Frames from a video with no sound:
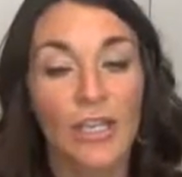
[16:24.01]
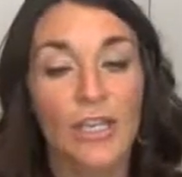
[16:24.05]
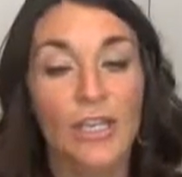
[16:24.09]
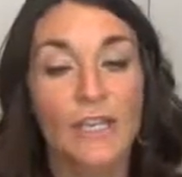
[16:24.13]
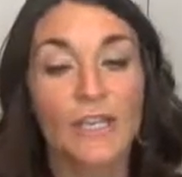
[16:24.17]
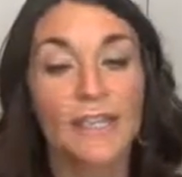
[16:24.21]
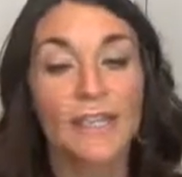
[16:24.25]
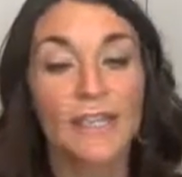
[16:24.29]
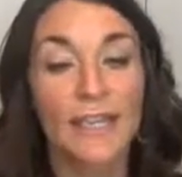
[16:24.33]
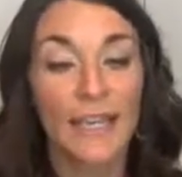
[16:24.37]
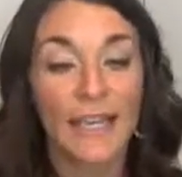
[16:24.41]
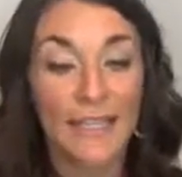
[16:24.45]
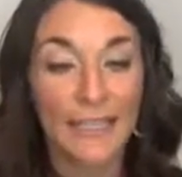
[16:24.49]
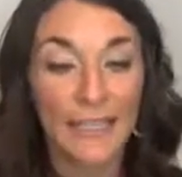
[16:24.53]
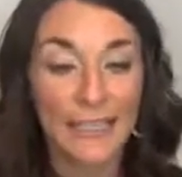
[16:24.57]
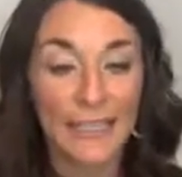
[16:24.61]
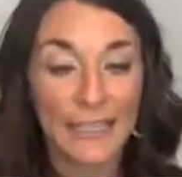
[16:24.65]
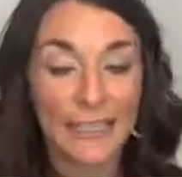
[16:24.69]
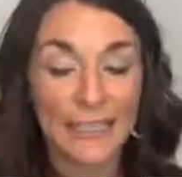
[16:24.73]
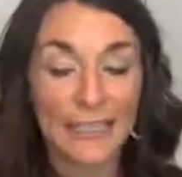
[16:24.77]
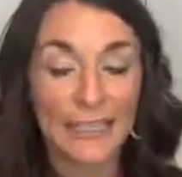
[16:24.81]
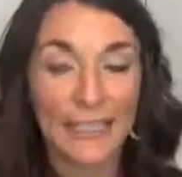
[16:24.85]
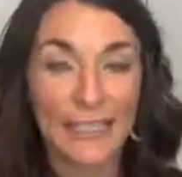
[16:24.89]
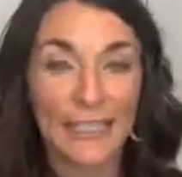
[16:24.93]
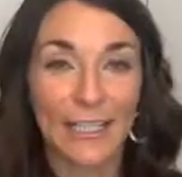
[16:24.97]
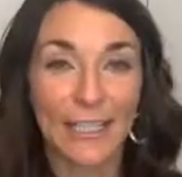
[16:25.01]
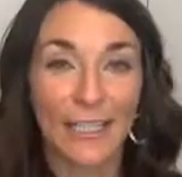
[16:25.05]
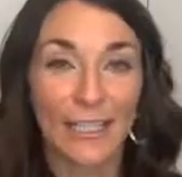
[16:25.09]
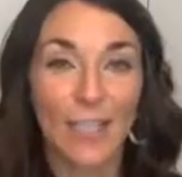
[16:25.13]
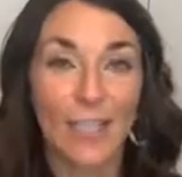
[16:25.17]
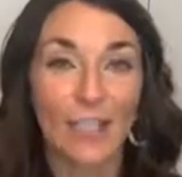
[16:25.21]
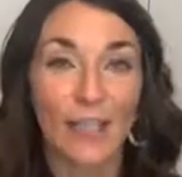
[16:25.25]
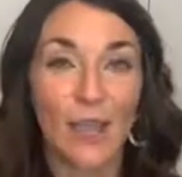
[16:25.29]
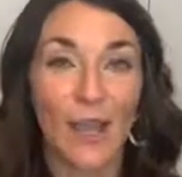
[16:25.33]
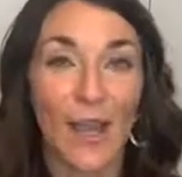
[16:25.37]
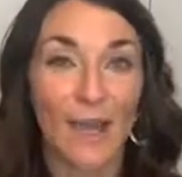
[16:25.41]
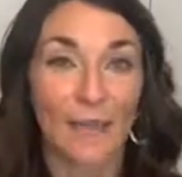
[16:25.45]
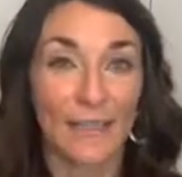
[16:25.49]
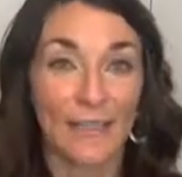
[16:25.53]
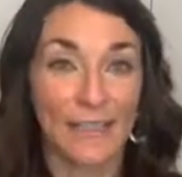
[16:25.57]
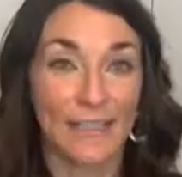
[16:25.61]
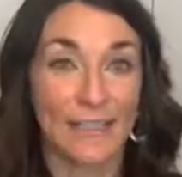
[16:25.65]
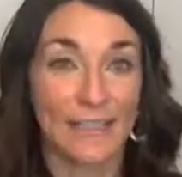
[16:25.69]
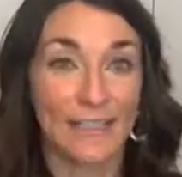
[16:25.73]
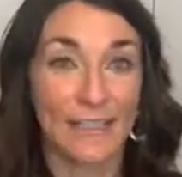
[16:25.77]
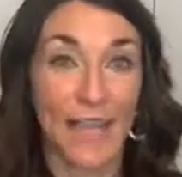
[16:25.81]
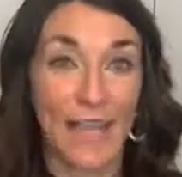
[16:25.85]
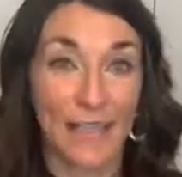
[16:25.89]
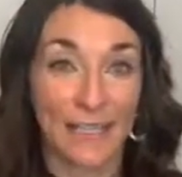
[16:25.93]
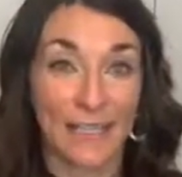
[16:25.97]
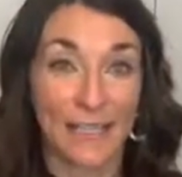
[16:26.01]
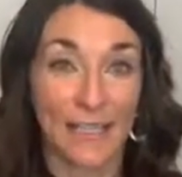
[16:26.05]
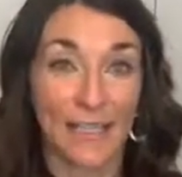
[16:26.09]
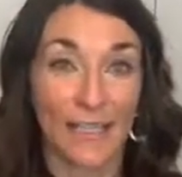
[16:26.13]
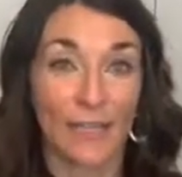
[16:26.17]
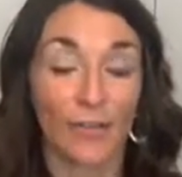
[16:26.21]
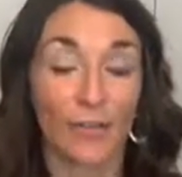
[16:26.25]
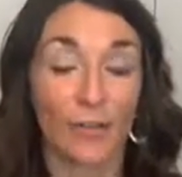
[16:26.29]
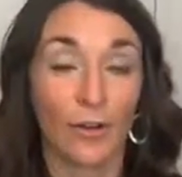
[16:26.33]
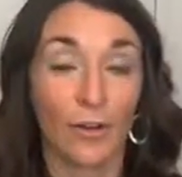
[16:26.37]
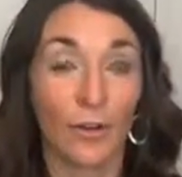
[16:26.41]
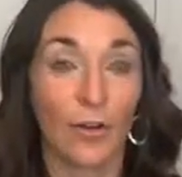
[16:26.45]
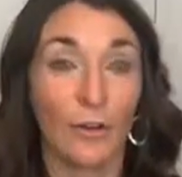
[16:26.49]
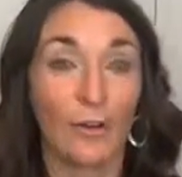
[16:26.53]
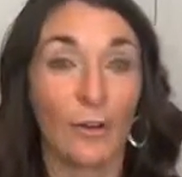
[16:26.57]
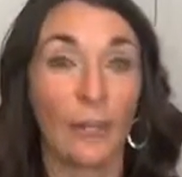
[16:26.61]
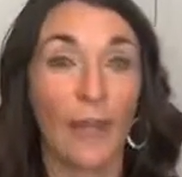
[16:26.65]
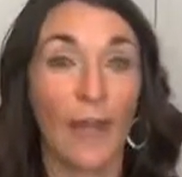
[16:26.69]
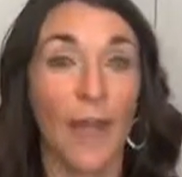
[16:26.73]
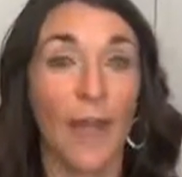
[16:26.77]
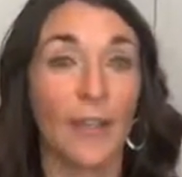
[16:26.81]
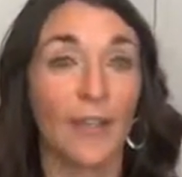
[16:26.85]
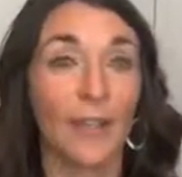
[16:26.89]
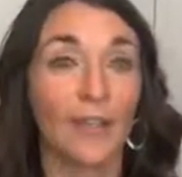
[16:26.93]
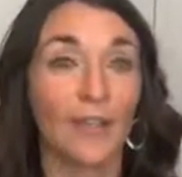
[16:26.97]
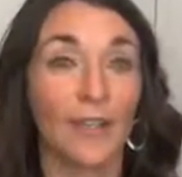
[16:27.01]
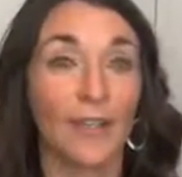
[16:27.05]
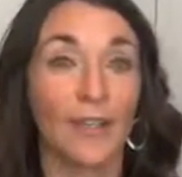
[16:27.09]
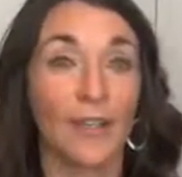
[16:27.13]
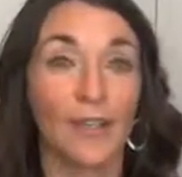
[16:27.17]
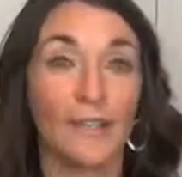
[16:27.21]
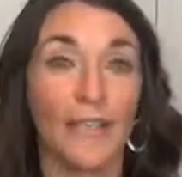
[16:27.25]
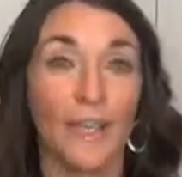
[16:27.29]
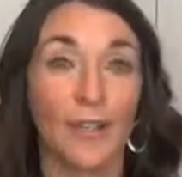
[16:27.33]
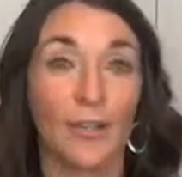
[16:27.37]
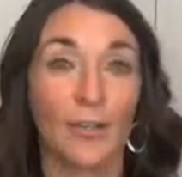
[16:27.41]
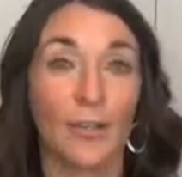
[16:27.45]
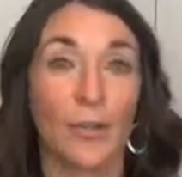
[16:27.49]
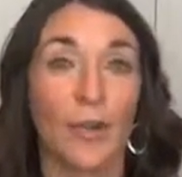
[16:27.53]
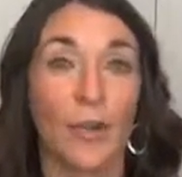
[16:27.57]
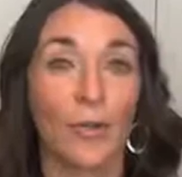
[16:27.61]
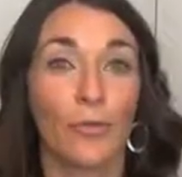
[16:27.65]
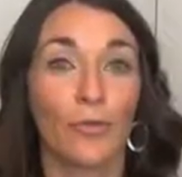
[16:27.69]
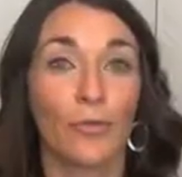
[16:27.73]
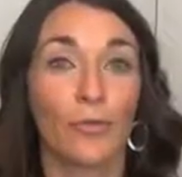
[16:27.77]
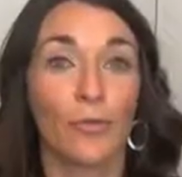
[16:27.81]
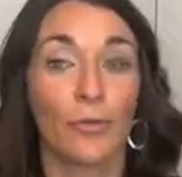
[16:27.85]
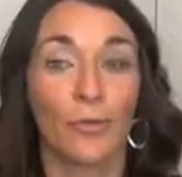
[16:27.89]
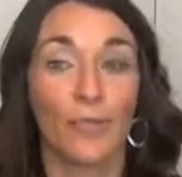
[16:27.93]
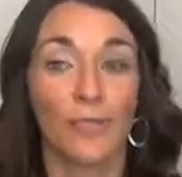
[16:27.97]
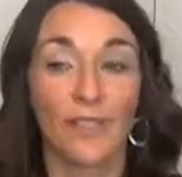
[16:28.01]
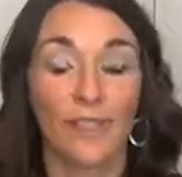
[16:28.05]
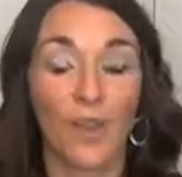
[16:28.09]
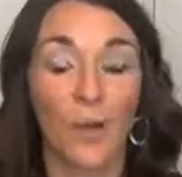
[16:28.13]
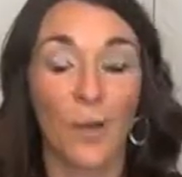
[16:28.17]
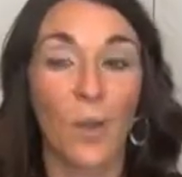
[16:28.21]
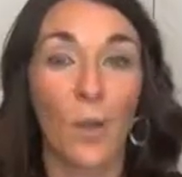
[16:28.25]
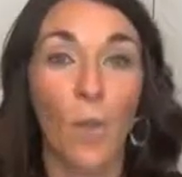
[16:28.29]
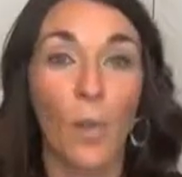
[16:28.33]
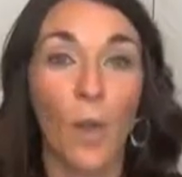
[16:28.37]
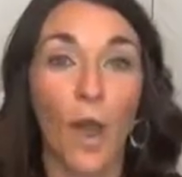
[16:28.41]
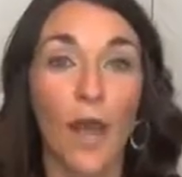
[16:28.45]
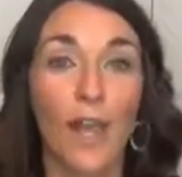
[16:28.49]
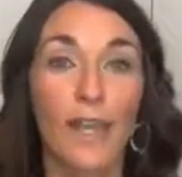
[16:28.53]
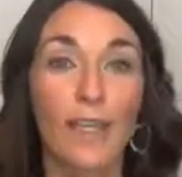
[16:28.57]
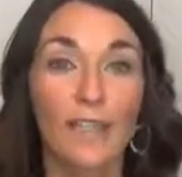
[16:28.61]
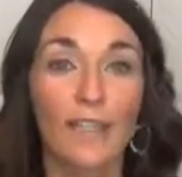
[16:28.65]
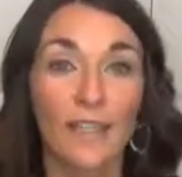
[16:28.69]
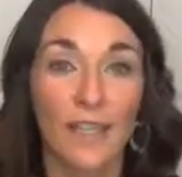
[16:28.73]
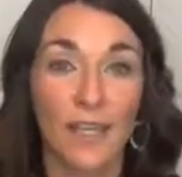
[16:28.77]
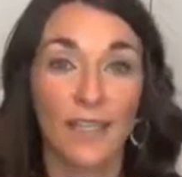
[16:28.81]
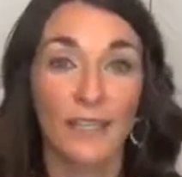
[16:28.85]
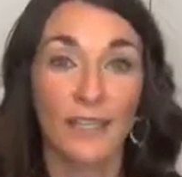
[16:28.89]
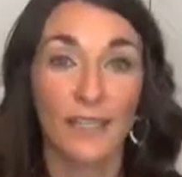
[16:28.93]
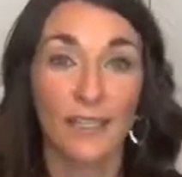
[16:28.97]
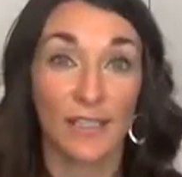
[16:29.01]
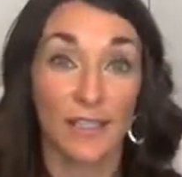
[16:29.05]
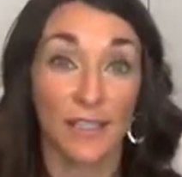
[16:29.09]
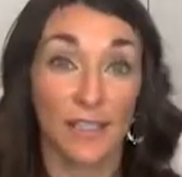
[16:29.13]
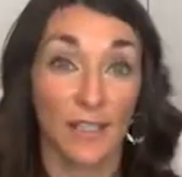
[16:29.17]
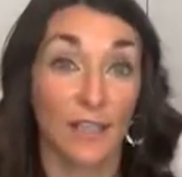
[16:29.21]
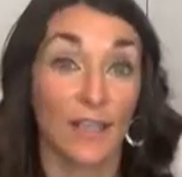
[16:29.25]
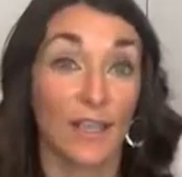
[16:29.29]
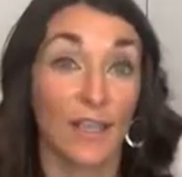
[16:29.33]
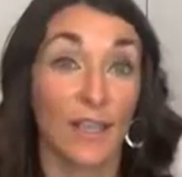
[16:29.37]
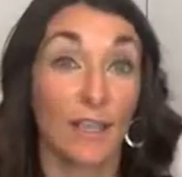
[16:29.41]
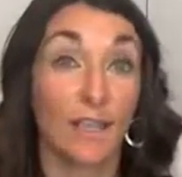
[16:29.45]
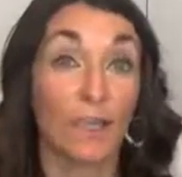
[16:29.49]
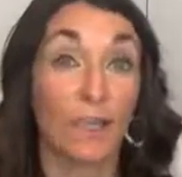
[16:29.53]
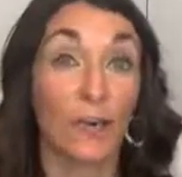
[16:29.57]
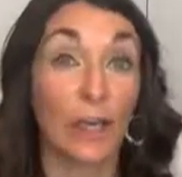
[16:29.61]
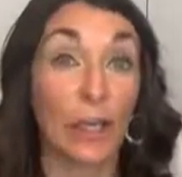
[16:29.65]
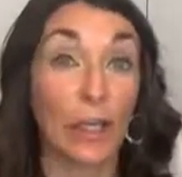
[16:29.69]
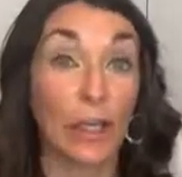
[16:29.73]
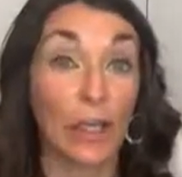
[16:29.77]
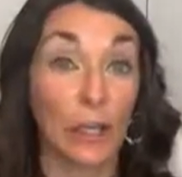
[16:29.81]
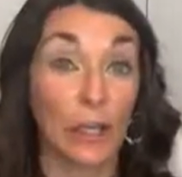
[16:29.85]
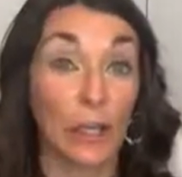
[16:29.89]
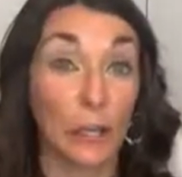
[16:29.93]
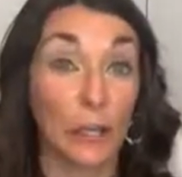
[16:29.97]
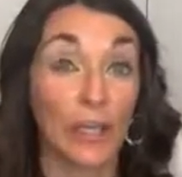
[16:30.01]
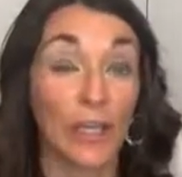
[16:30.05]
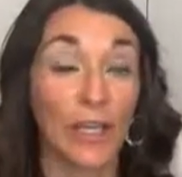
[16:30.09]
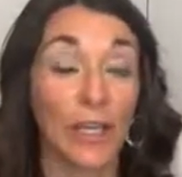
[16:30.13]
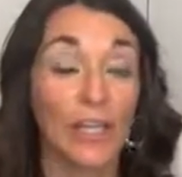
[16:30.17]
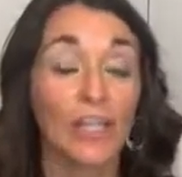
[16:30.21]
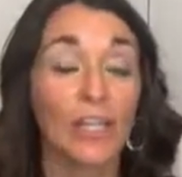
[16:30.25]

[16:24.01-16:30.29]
Secondly, is you have to set your own boundaries and your own rules. Like, what does this look like for you?